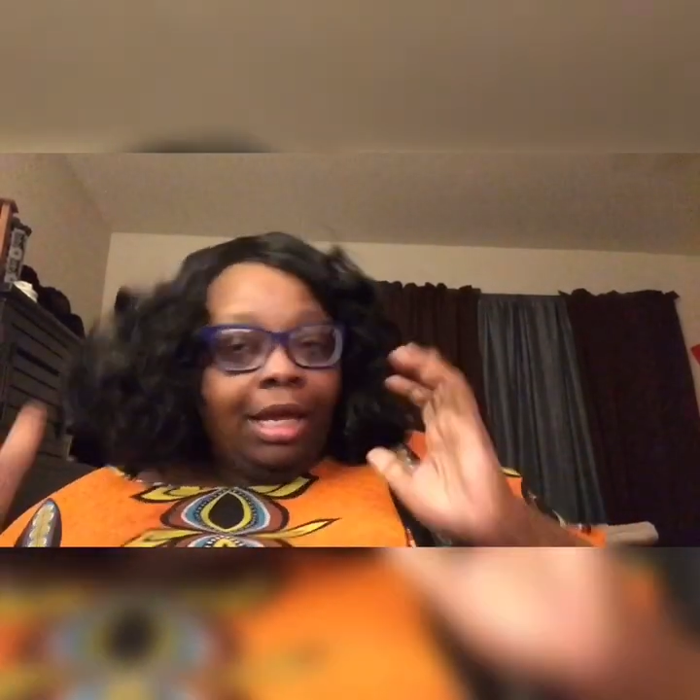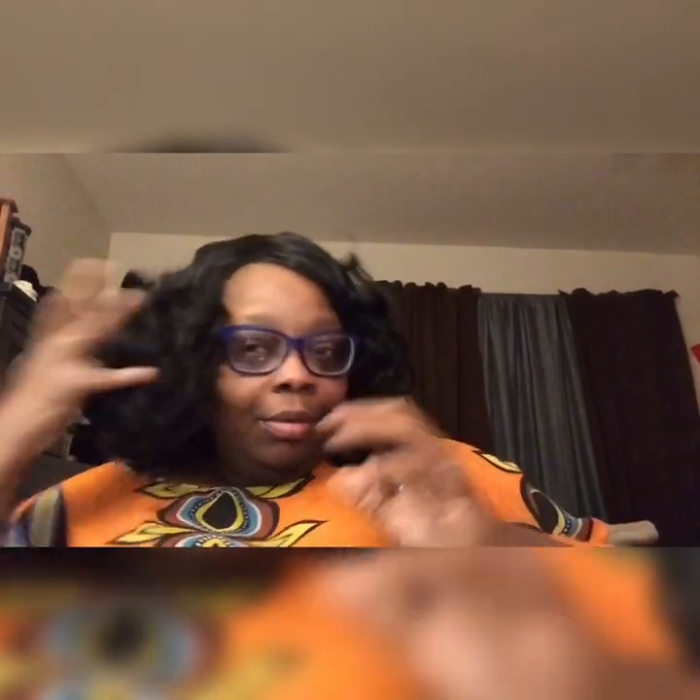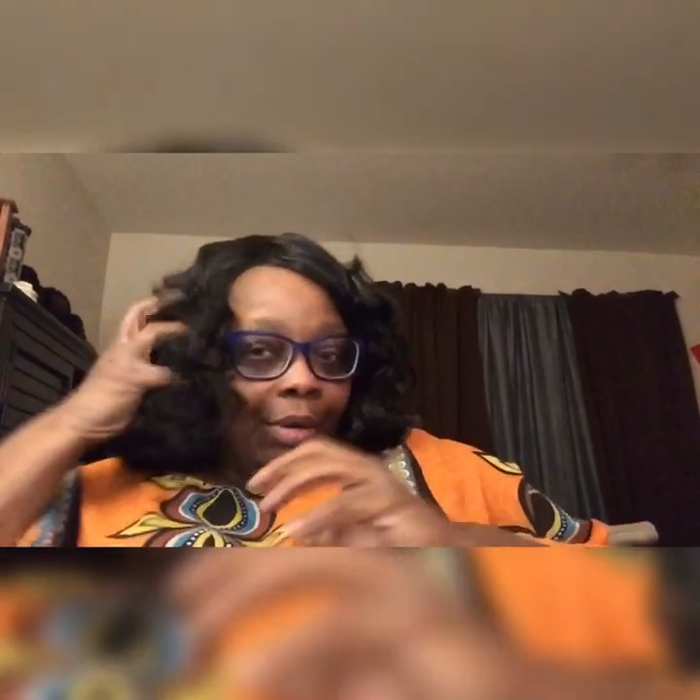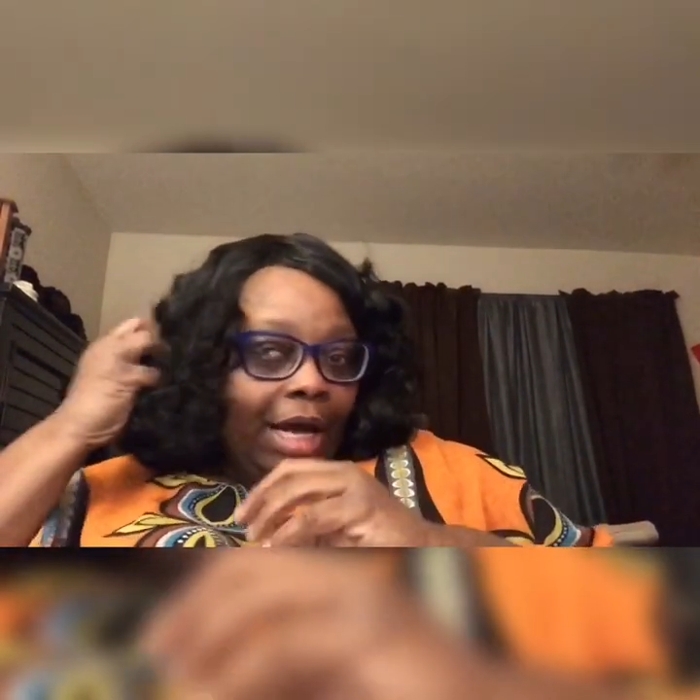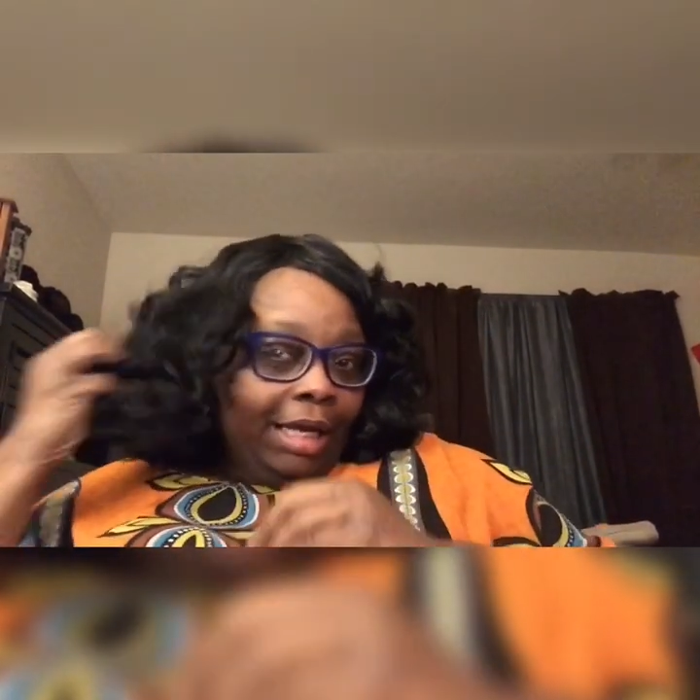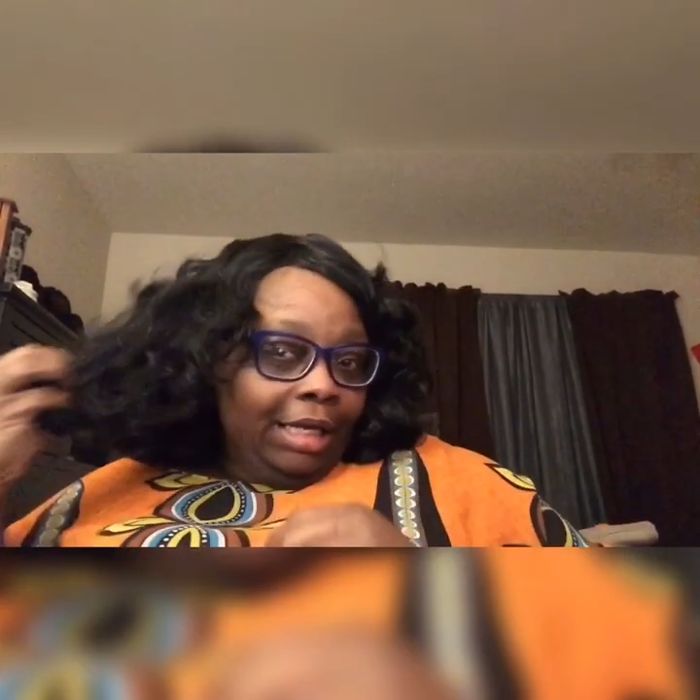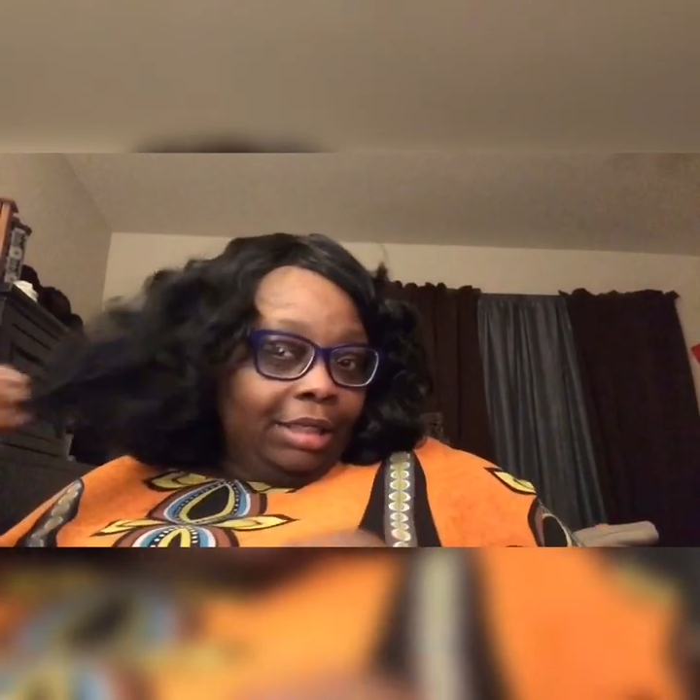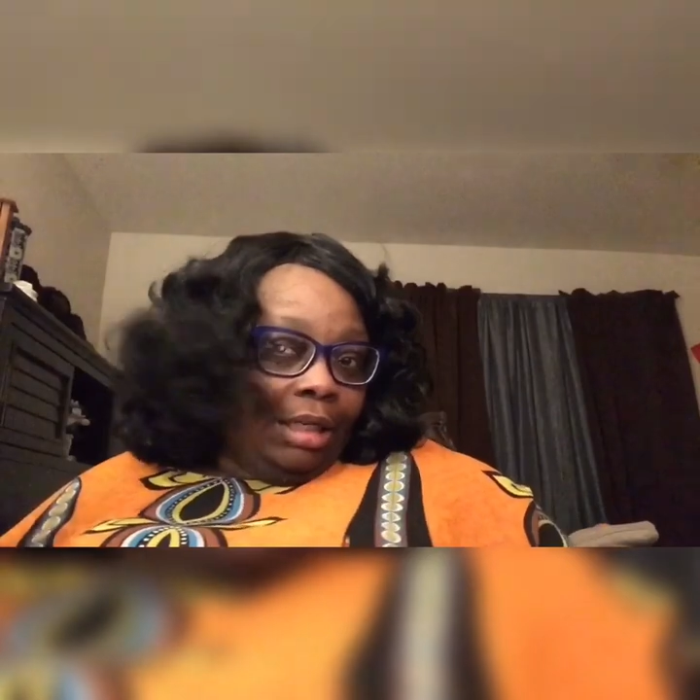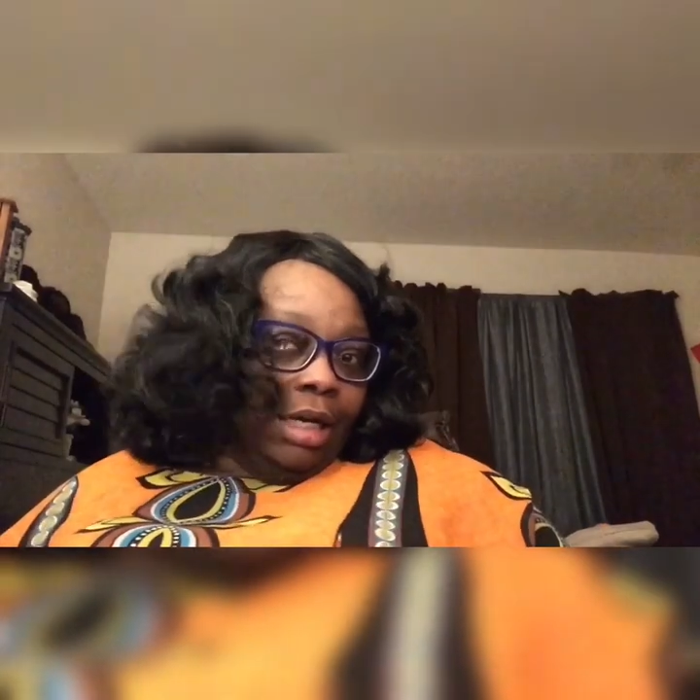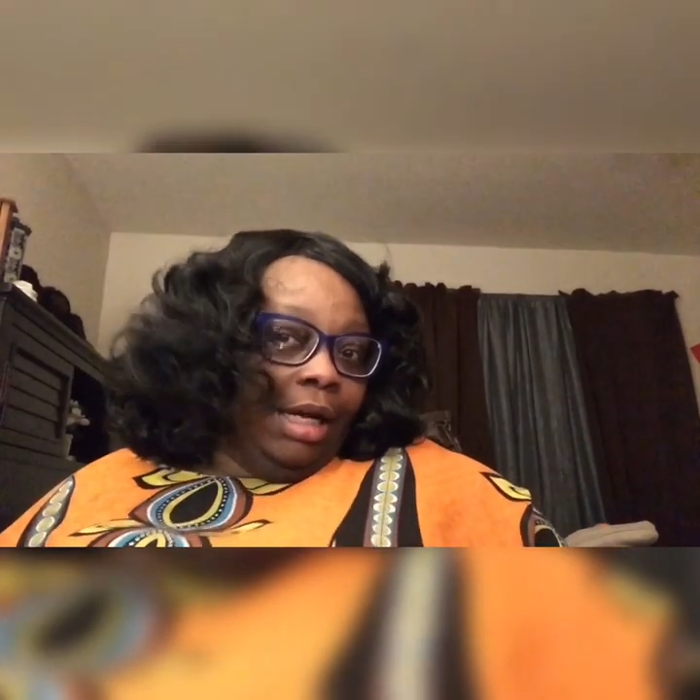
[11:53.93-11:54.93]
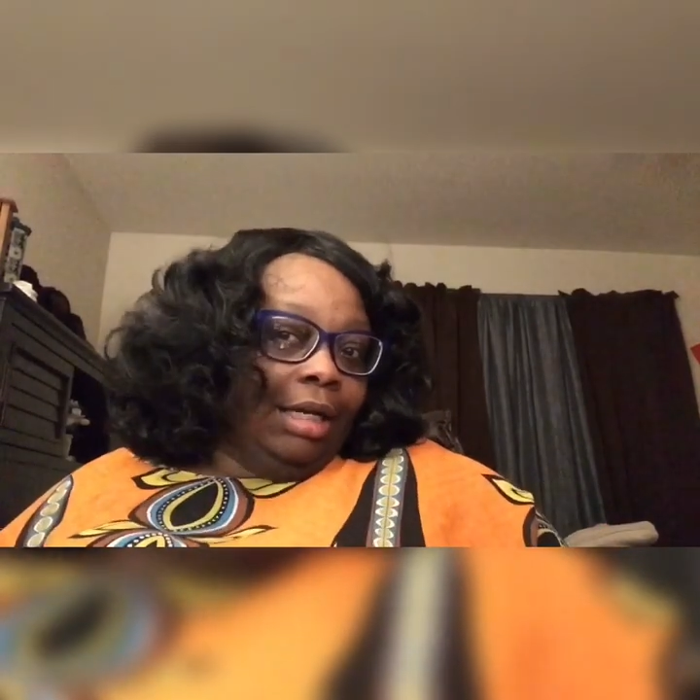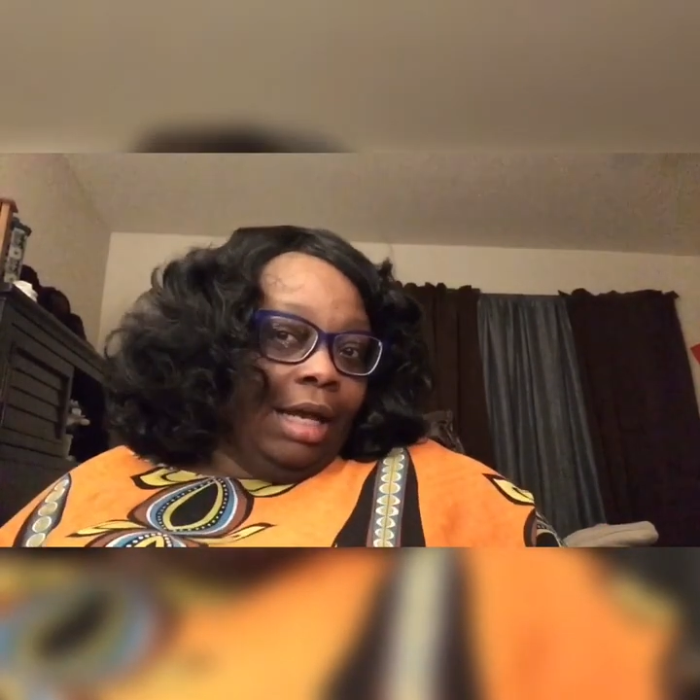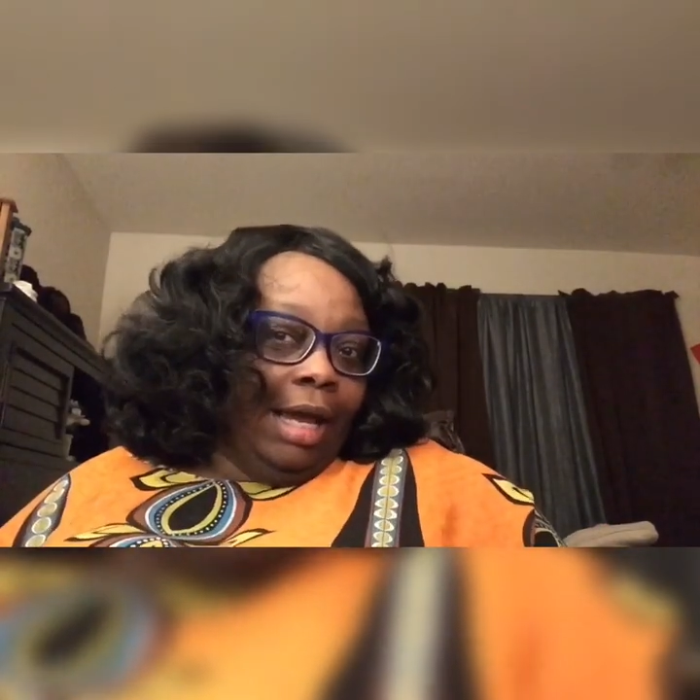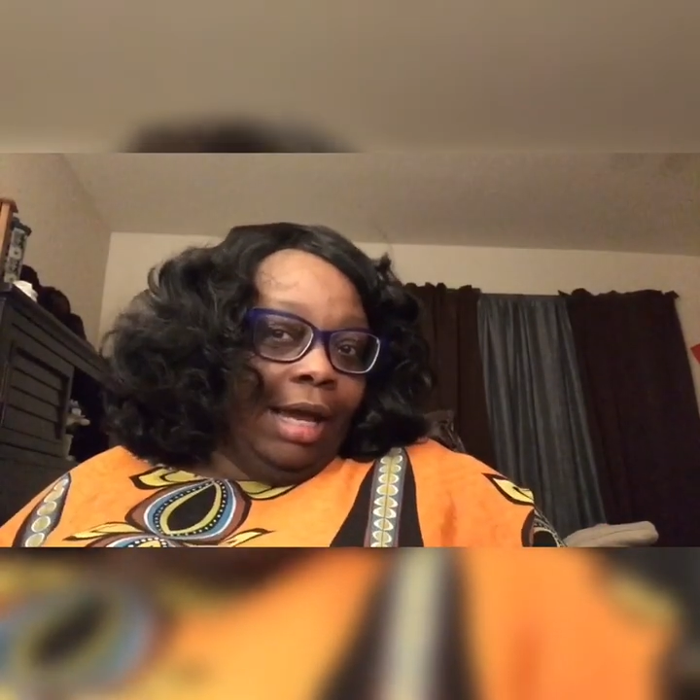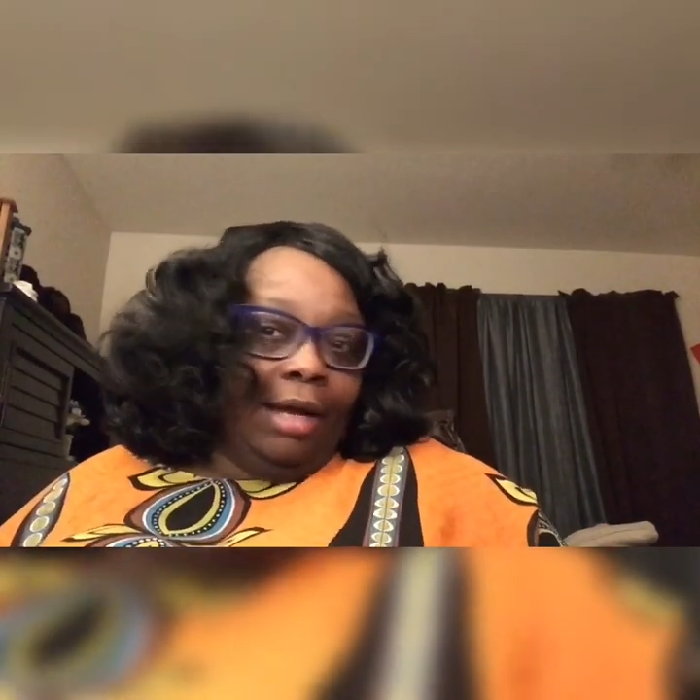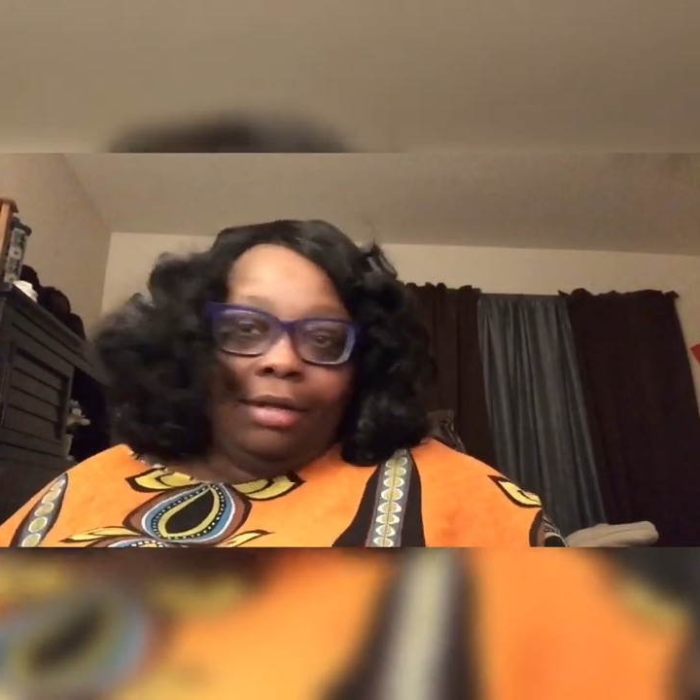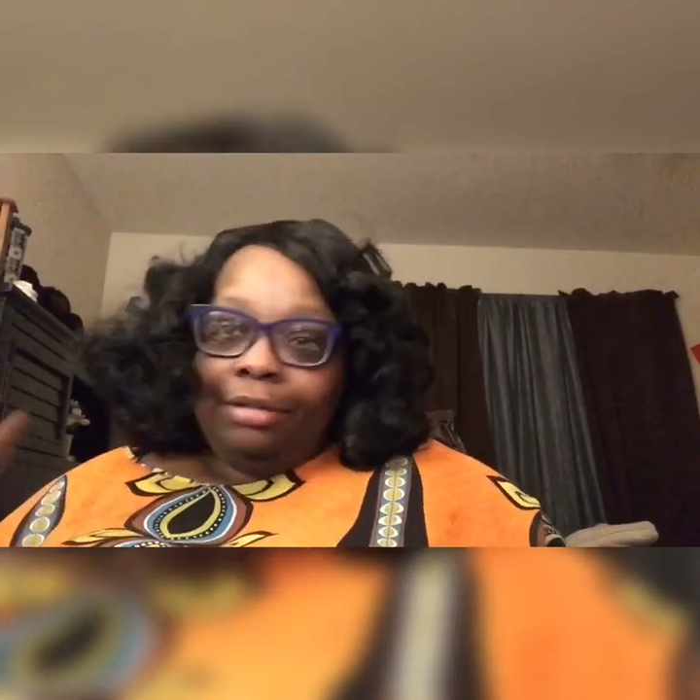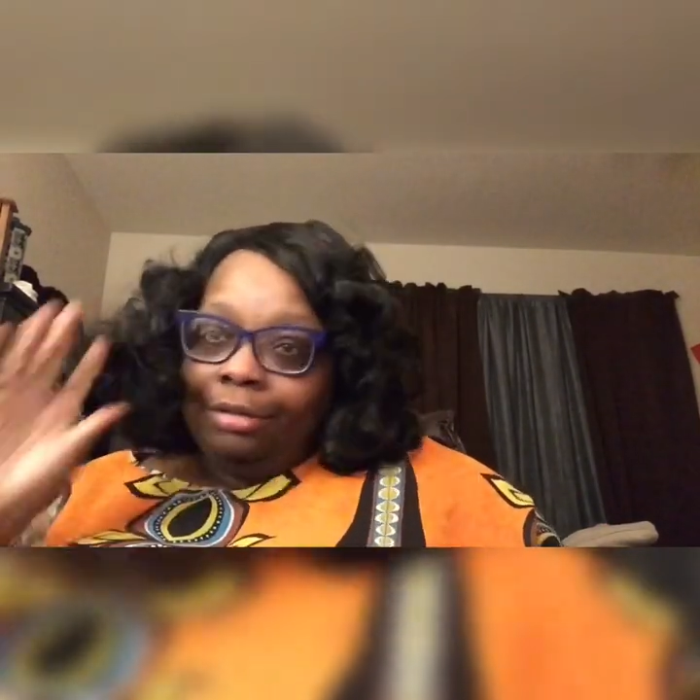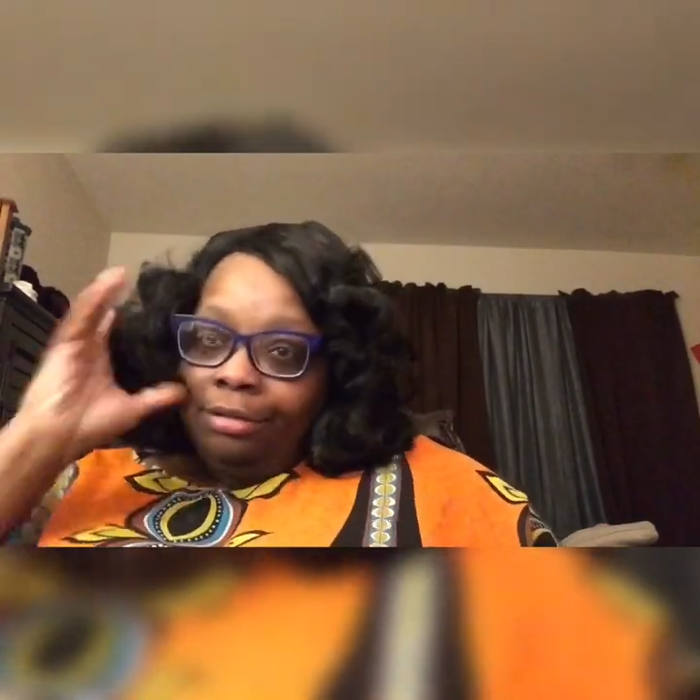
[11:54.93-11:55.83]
And when I get to cutting hair.